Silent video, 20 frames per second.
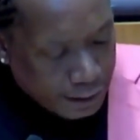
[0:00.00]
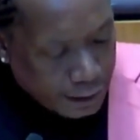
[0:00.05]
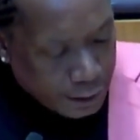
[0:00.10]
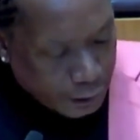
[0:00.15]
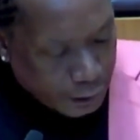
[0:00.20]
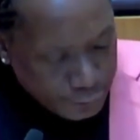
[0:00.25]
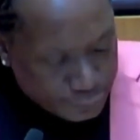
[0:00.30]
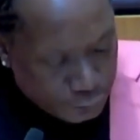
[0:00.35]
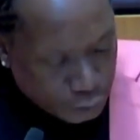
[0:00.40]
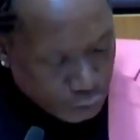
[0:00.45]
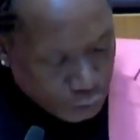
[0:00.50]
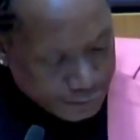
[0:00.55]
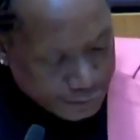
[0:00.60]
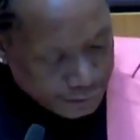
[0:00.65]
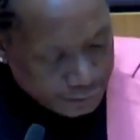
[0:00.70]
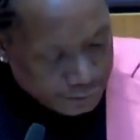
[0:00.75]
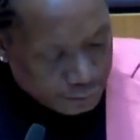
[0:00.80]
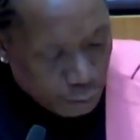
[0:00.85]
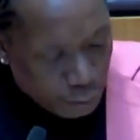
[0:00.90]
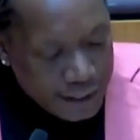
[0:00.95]

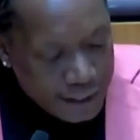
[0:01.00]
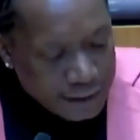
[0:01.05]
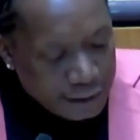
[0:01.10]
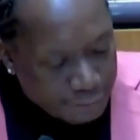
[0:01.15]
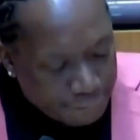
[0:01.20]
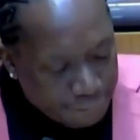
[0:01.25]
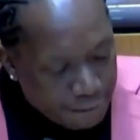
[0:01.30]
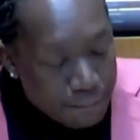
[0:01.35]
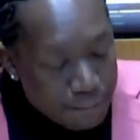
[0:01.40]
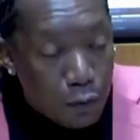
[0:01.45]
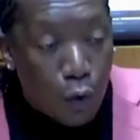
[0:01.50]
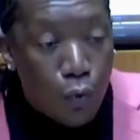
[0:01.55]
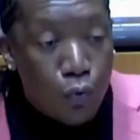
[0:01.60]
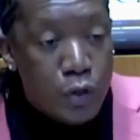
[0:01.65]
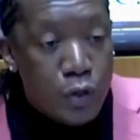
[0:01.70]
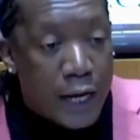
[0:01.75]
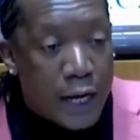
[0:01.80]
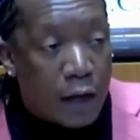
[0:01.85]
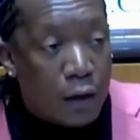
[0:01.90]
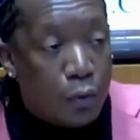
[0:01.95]
resources, while the farm
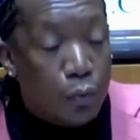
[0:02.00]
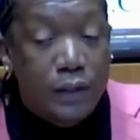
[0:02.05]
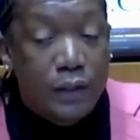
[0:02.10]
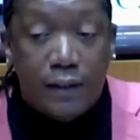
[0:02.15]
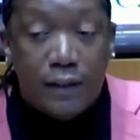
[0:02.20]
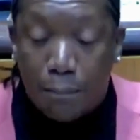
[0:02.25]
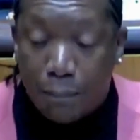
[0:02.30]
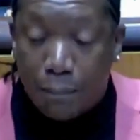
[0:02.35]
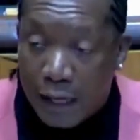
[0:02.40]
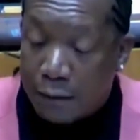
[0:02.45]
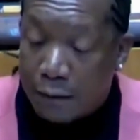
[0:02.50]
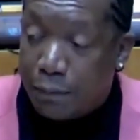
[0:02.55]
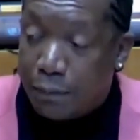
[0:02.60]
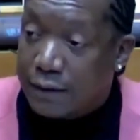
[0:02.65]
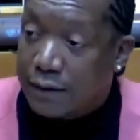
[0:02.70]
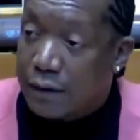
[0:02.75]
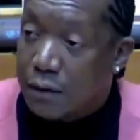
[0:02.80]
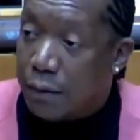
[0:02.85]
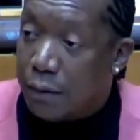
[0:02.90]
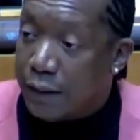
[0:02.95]
owner, who is a black
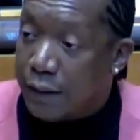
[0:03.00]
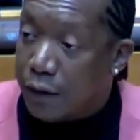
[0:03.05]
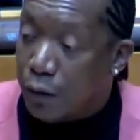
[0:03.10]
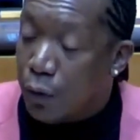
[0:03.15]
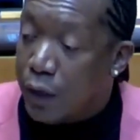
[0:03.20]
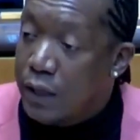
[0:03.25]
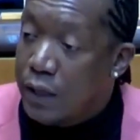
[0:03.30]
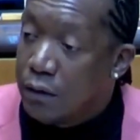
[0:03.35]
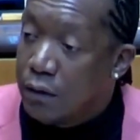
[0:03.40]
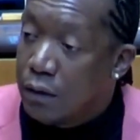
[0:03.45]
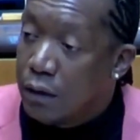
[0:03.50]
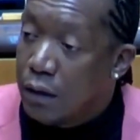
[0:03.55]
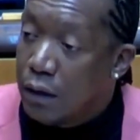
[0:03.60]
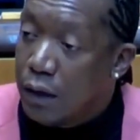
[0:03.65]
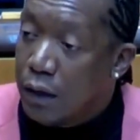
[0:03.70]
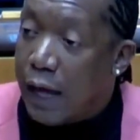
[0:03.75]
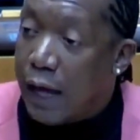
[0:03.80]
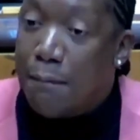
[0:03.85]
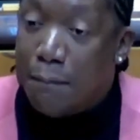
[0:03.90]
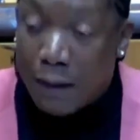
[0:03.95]
person, by the way,
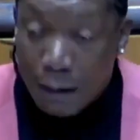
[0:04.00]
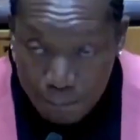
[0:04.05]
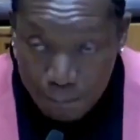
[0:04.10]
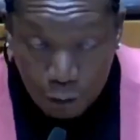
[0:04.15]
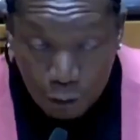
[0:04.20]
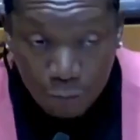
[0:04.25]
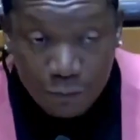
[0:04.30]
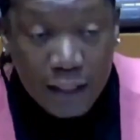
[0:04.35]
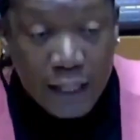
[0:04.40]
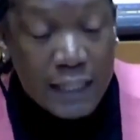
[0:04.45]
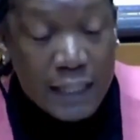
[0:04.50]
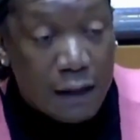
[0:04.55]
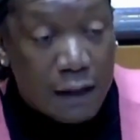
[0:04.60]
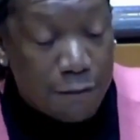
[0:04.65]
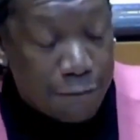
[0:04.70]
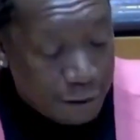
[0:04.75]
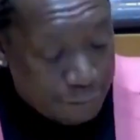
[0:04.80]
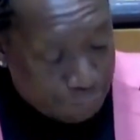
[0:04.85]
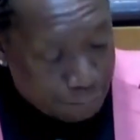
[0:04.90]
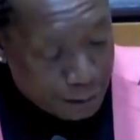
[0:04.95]
a member of the
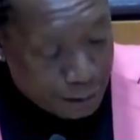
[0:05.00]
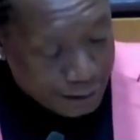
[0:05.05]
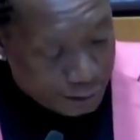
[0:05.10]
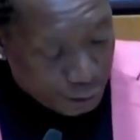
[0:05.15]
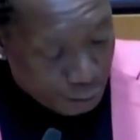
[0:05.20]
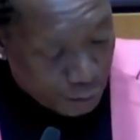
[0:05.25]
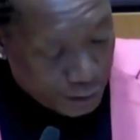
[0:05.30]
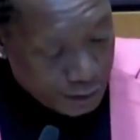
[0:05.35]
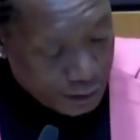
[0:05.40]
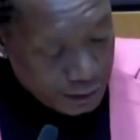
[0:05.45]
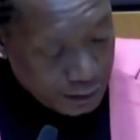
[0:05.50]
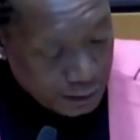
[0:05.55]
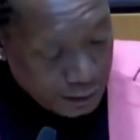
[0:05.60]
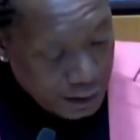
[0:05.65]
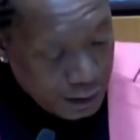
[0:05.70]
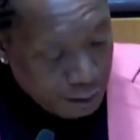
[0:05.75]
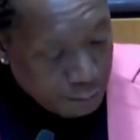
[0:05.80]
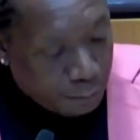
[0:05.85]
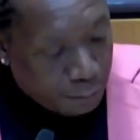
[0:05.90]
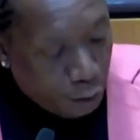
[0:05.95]
EFF, by the way,
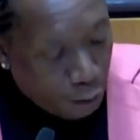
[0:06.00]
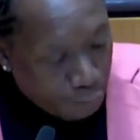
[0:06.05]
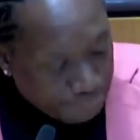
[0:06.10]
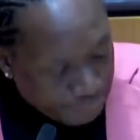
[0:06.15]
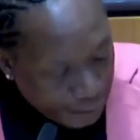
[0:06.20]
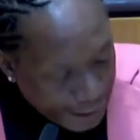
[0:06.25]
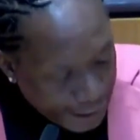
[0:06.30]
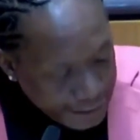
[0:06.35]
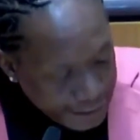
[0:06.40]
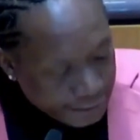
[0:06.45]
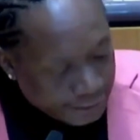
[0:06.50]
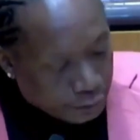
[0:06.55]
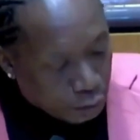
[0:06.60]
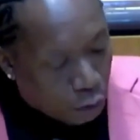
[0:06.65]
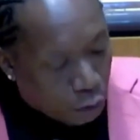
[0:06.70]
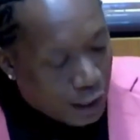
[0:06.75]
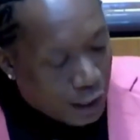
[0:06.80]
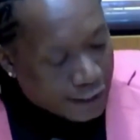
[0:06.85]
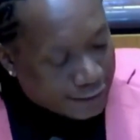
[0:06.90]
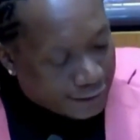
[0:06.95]
provides
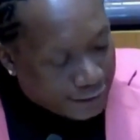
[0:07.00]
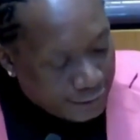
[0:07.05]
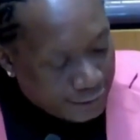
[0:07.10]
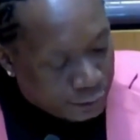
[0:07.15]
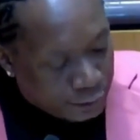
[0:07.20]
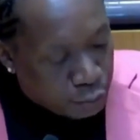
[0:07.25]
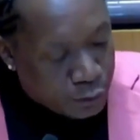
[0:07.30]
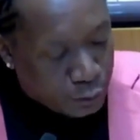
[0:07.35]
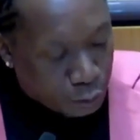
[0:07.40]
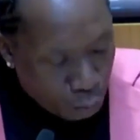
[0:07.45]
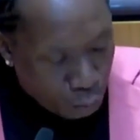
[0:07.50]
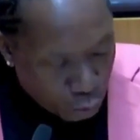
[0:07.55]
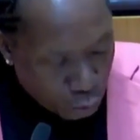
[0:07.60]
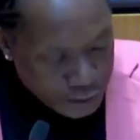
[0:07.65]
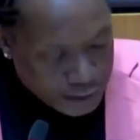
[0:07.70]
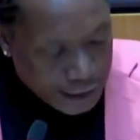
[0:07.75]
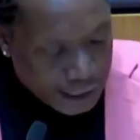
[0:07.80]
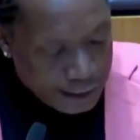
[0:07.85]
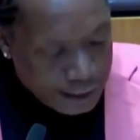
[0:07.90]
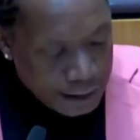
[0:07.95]
or assists with
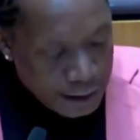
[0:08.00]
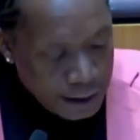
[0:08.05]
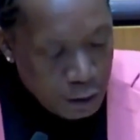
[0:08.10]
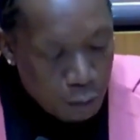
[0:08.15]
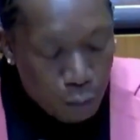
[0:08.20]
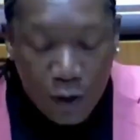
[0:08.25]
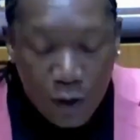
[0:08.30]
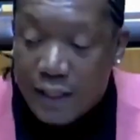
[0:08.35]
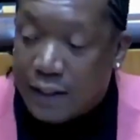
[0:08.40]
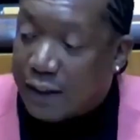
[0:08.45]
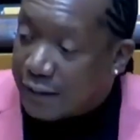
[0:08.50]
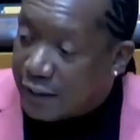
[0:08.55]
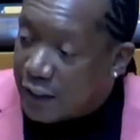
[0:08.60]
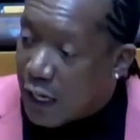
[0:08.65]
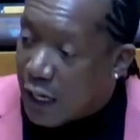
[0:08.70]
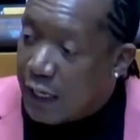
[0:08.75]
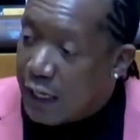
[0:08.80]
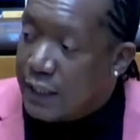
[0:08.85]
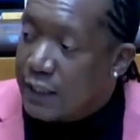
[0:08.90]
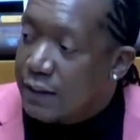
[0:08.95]
water when there's
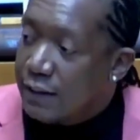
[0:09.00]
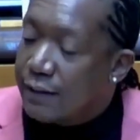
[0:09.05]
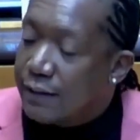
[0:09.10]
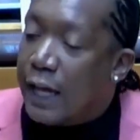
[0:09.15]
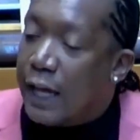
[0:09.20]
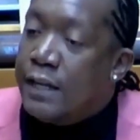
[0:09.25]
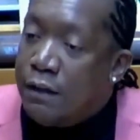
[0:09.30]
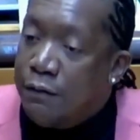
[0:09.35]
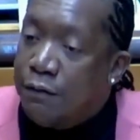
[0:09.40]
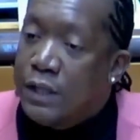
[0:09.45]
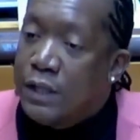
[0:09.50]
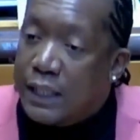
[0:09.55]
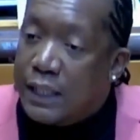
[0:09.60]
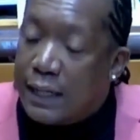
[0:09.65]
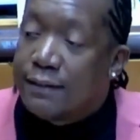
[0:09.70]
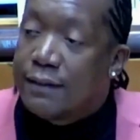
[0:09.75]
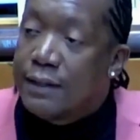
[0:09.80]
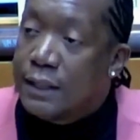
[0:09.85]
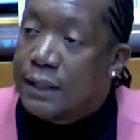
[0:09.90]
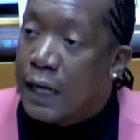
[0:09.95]
challenges and even
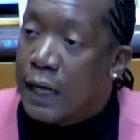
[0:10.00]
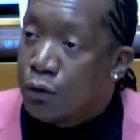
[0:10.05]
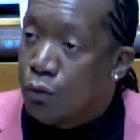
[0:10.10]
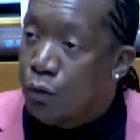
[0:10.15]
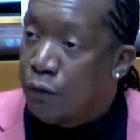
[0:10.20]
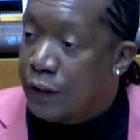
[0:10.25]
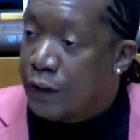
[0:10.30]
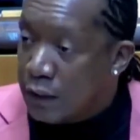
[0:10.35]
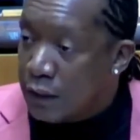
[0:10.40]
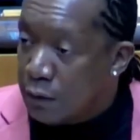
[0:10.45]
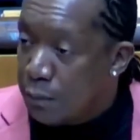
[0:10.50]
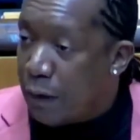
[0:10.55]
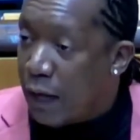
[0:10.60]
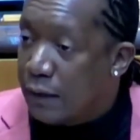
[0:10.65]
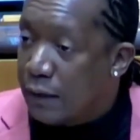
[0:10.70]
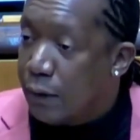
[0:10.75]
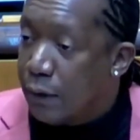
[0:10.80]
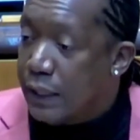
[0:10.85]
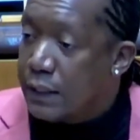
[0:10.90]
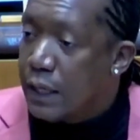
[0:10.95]
gets in touch with the
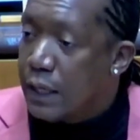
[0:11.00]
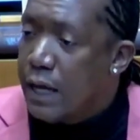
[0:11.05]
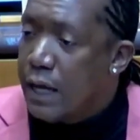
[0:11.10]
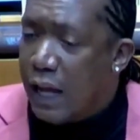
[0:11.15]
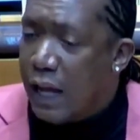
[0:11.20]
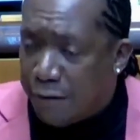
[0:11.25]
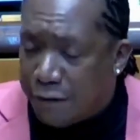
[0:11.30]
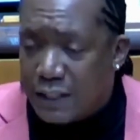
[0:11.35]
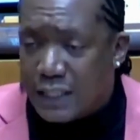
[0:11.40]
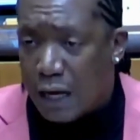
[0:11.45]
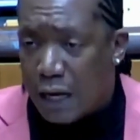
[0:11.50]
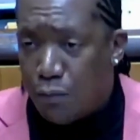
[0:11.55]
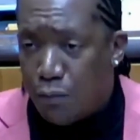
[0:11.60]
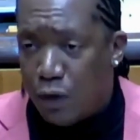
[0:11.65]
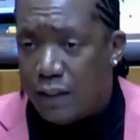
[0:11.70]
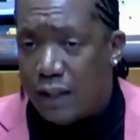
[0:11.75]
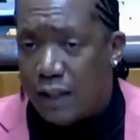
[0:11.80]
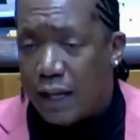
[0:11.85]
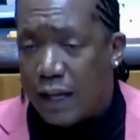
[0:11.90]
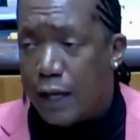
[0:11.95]
department every time
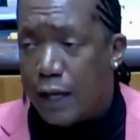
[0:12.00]
when there are